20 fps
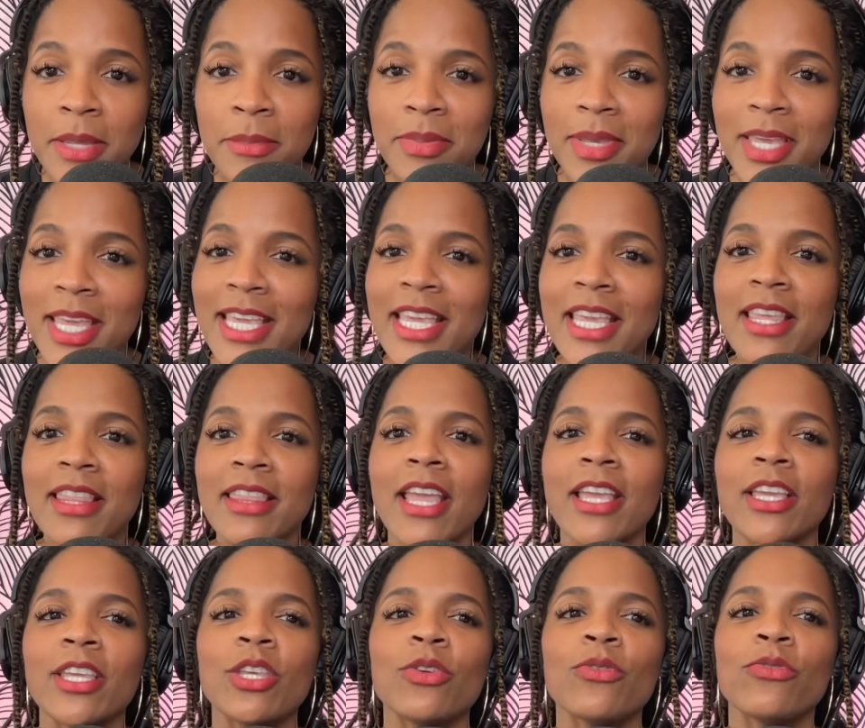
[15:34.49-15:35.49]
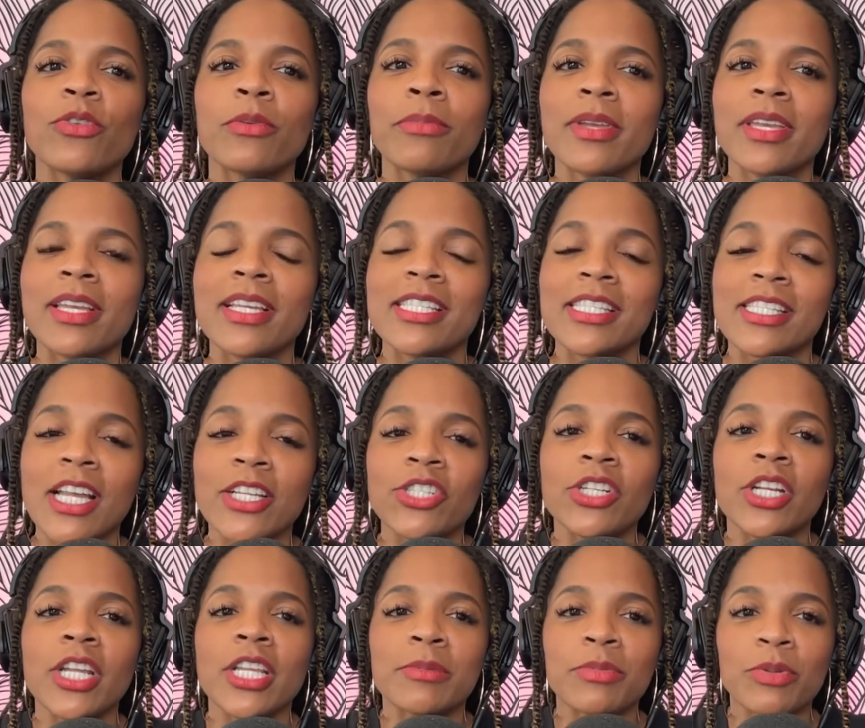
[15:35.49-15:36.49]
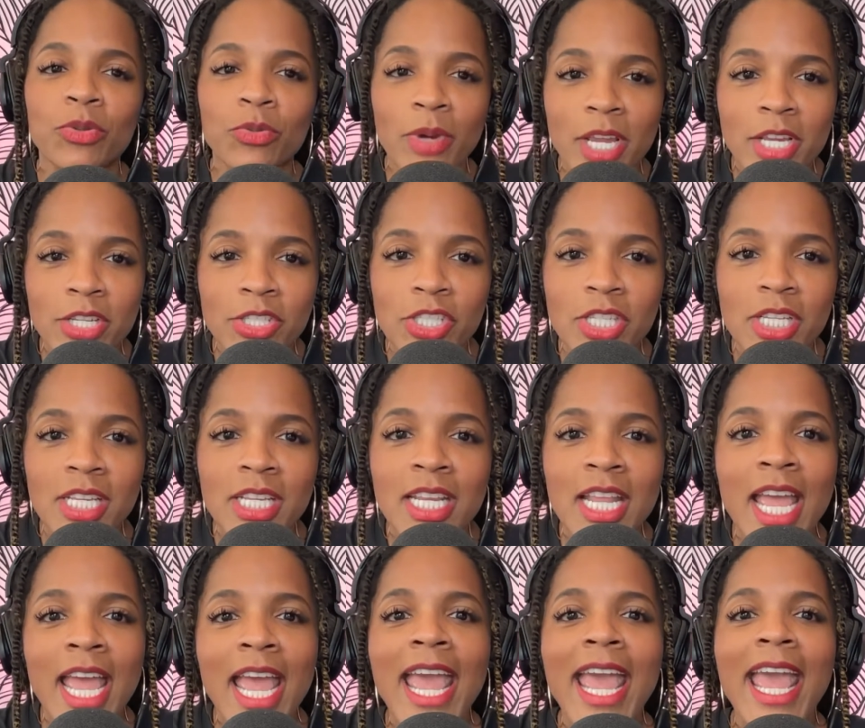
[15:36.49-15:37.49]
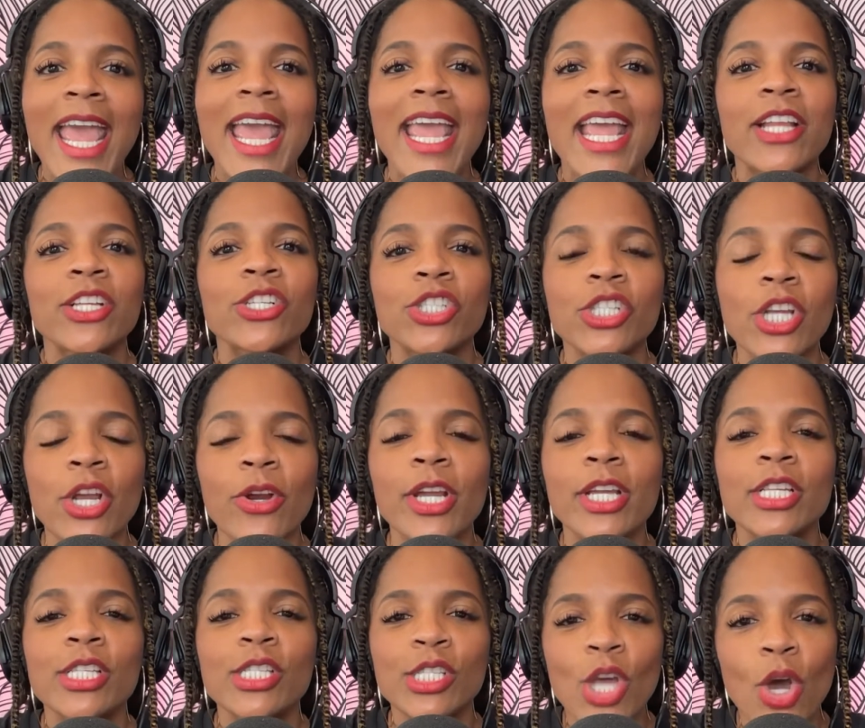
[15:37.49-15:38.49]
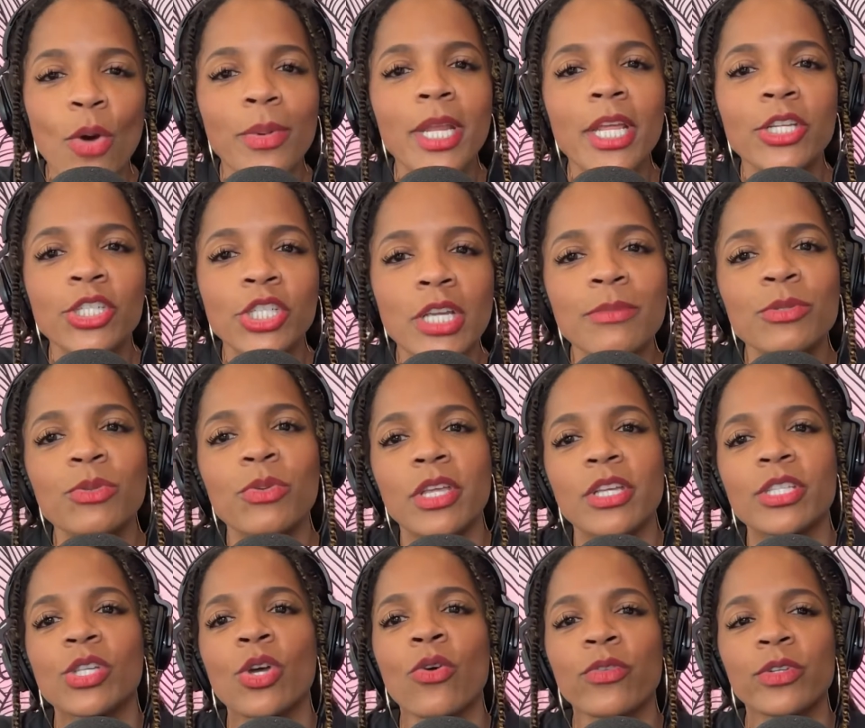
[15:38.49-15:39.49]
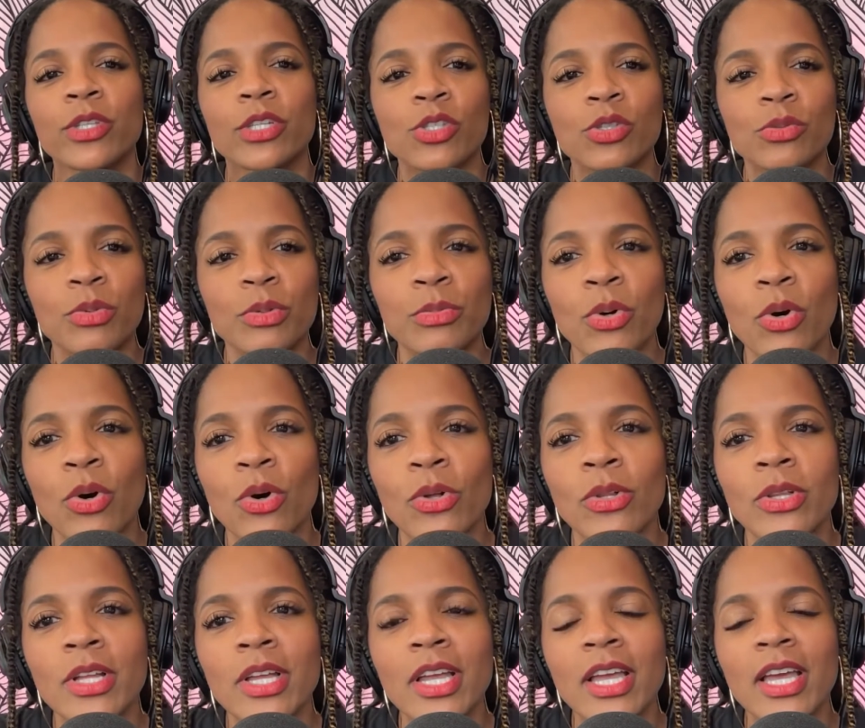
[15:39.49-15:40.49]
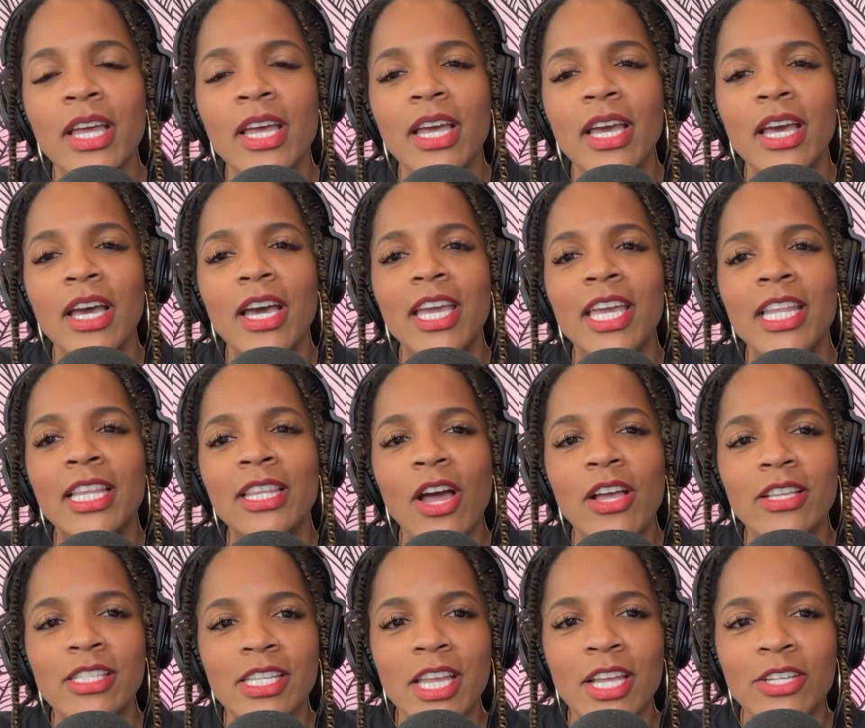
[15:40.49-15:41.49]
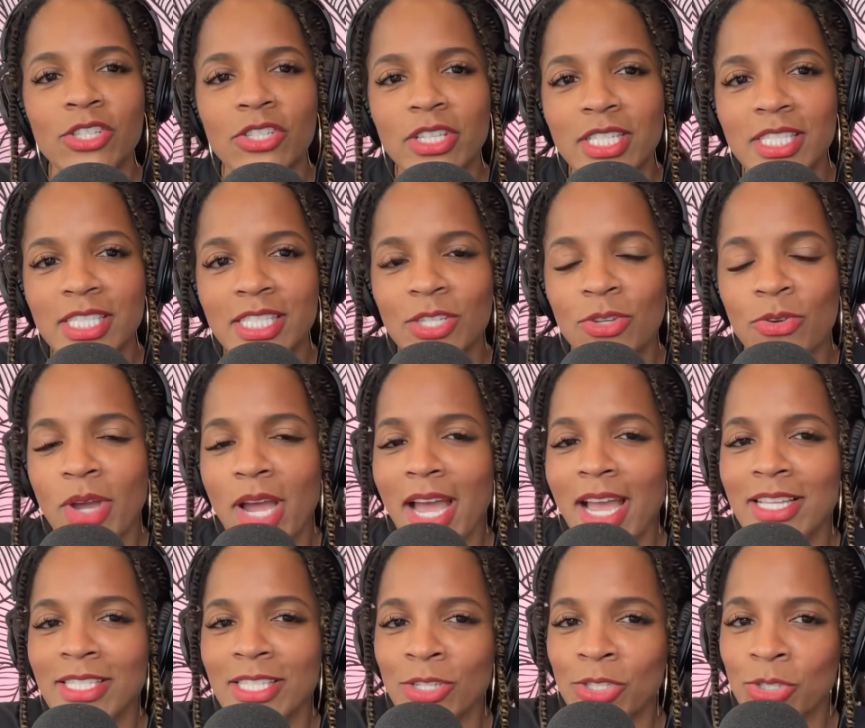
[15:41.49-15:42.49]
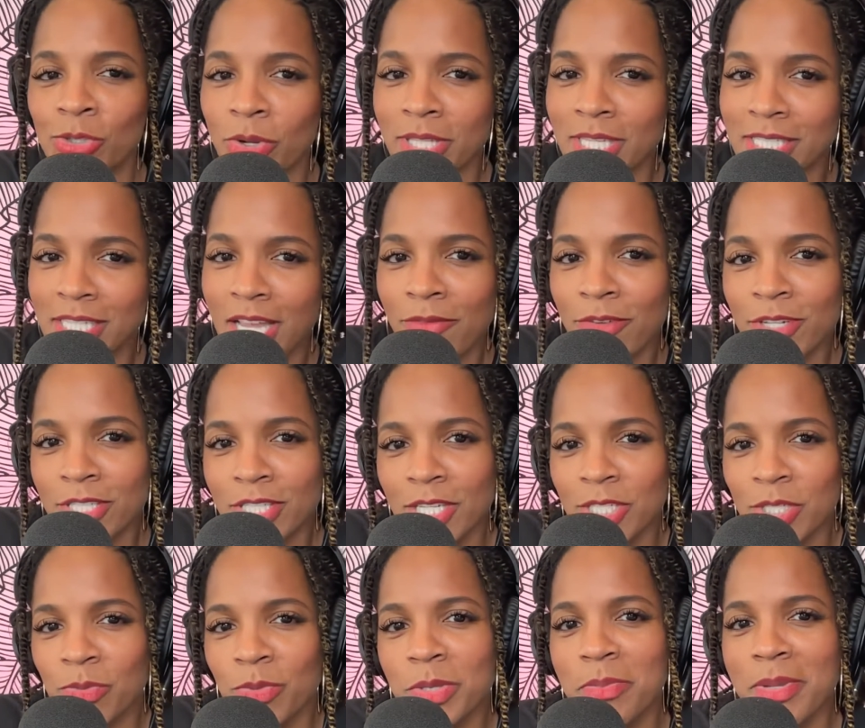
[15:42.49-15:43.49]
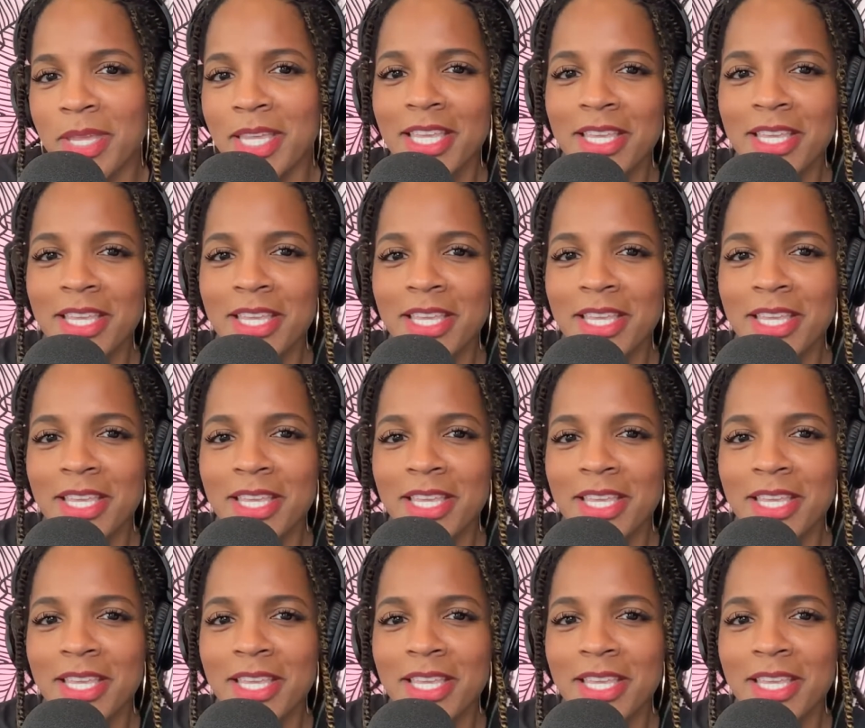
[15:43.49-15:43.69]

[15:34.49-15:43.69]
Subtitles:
Pinky, thank you for being such an inspiration and sharing so many gems with us over the Super Bowl in Los Angeles. You guys enjoy this conversation with Pinky